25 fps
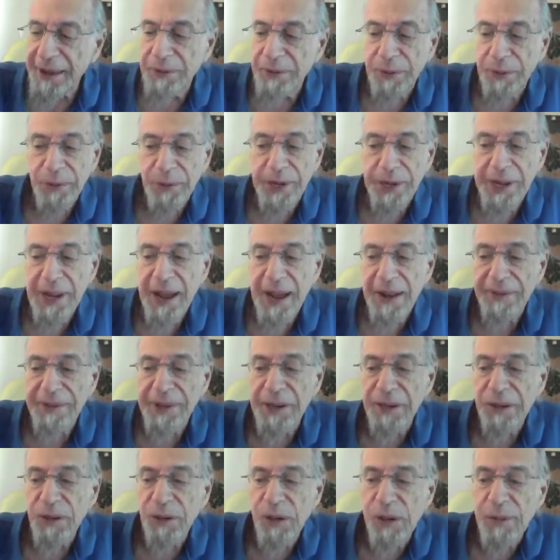we have
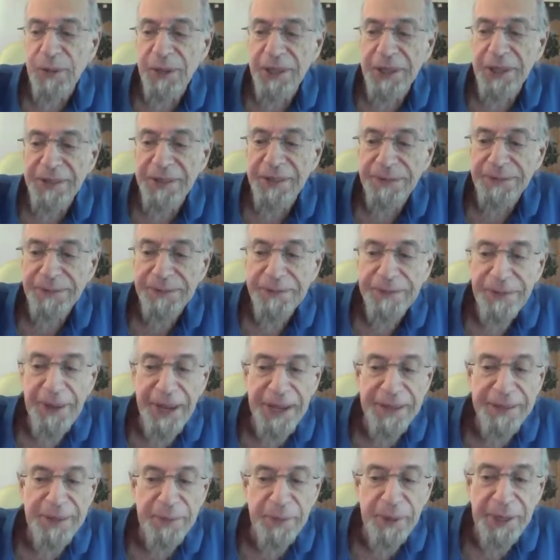enormous
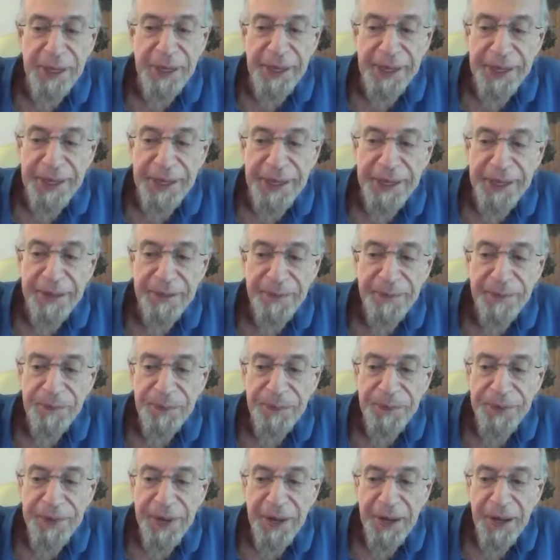flexibility.
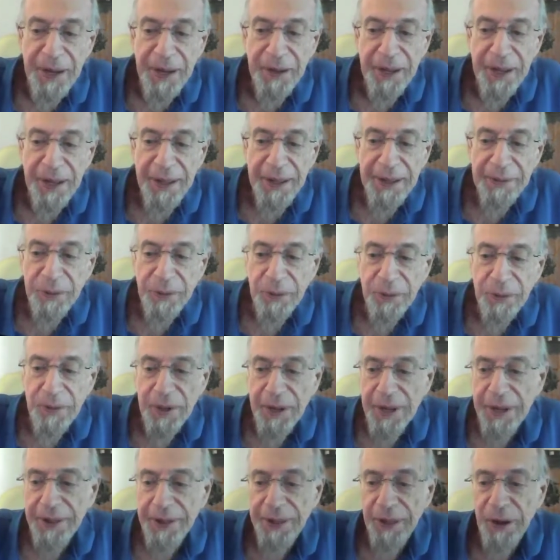
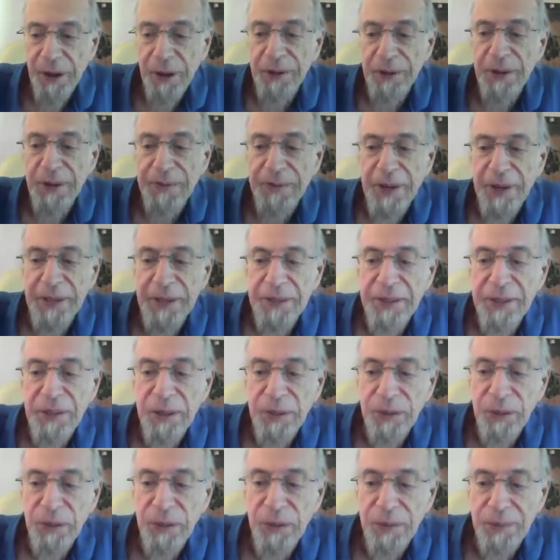Those of us
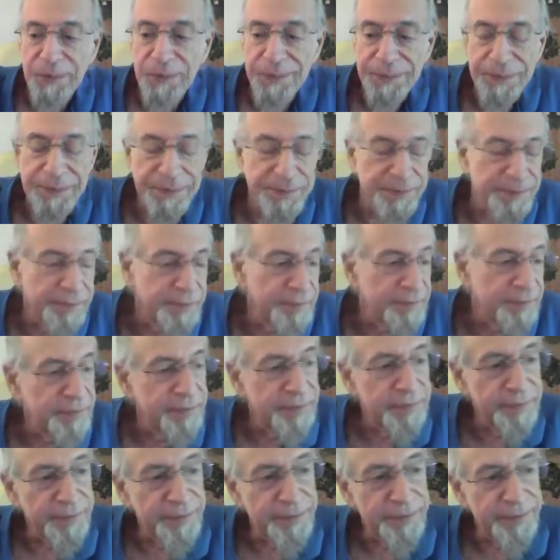who
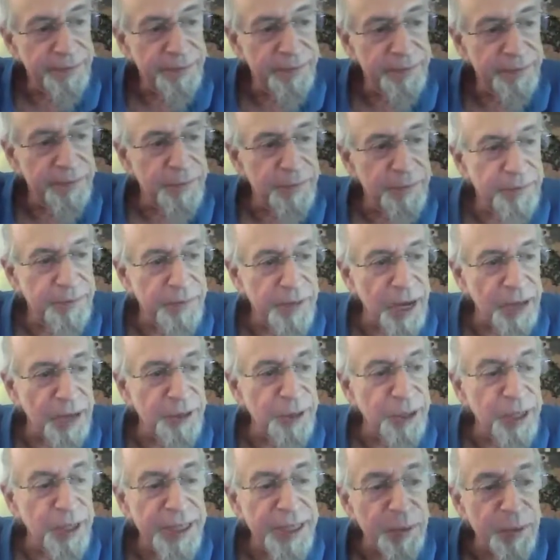are
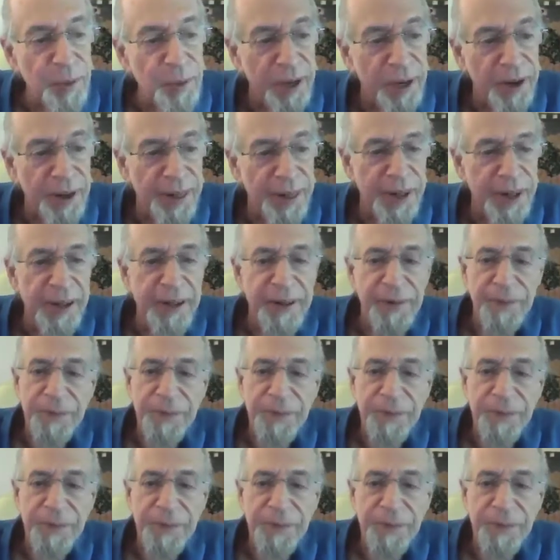trustworthy